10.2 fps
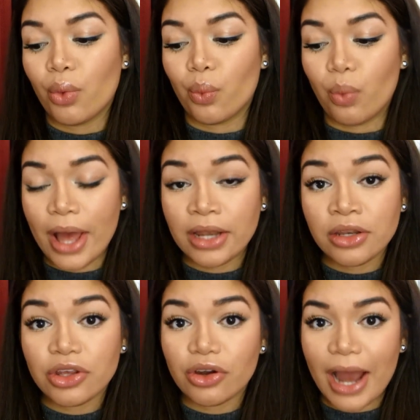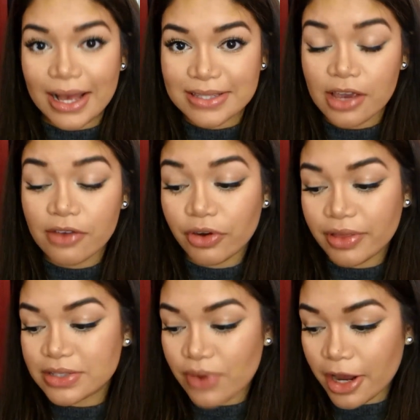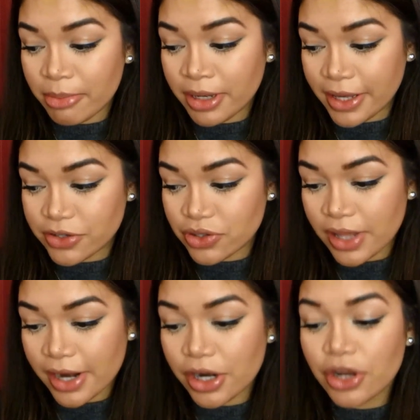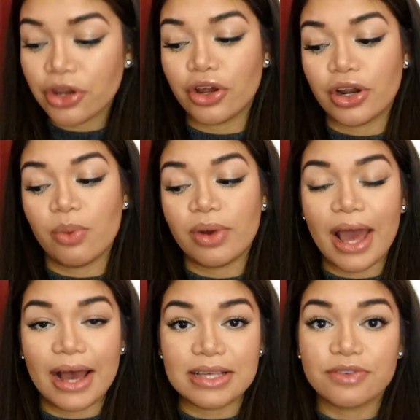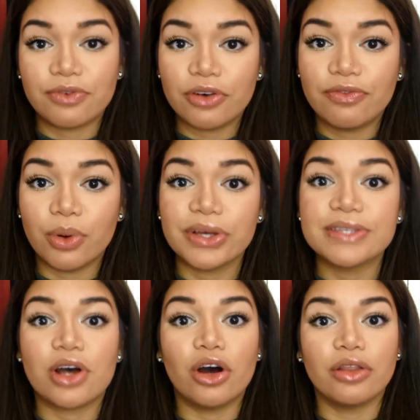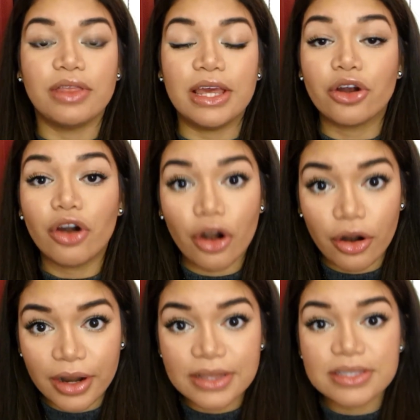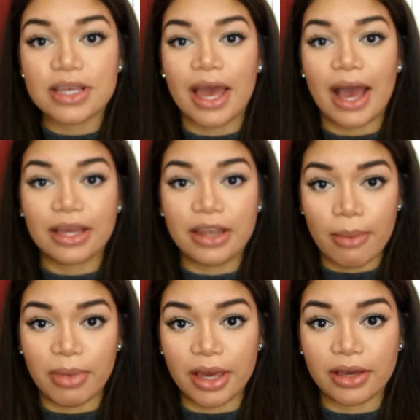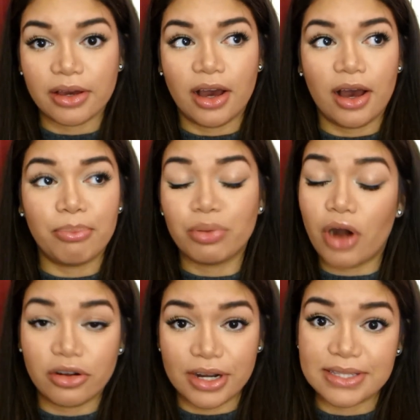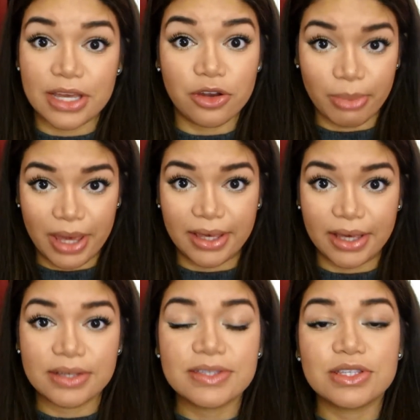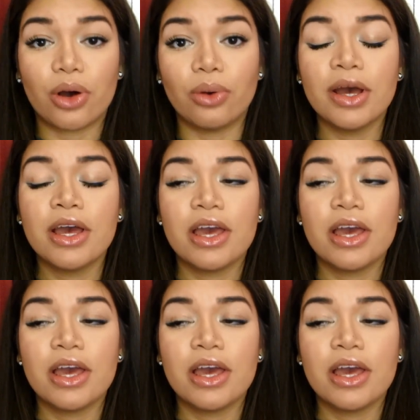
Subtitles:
when you're asking for this recommendation letter, you're going to want to ask for a focus on the current academic progress that you're making. So